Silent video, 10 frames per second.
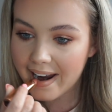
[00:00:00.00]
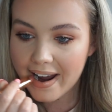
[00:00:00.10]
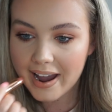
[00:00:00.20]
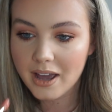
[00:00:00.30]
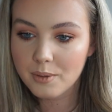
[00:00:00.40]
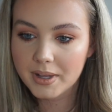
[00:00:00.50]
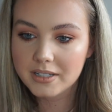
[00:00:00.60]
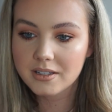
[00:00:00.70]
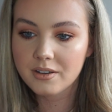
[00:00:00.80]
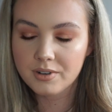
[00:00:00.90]
Yeah,
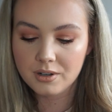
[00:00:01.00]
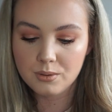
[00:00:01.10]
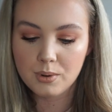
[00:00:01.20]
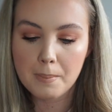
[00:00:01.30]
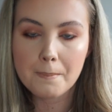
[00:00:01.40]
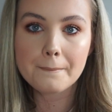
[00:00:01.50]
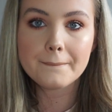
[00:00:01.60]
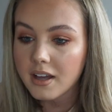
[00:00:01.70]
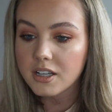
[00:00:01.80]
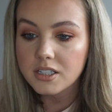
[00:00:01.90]
that's definitely the one.
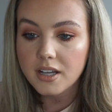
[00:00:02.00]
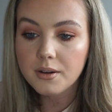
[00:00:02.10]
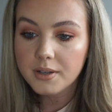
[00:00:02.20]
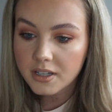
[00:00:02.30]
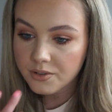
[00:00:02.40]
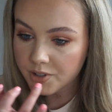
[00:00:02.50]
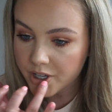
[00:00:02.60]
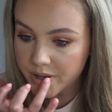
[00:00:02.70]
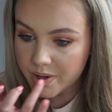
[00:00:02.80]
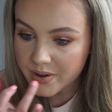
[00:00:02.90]
So if
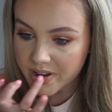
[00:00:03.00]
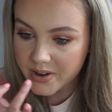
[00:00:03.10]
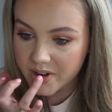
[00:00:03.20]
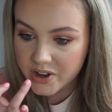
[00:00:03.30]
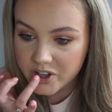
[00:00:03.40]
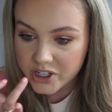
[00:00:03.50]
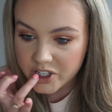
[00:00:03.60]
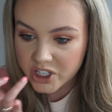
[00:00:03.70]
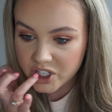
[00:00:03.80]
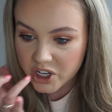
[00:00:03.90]
you
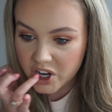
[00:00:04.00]
just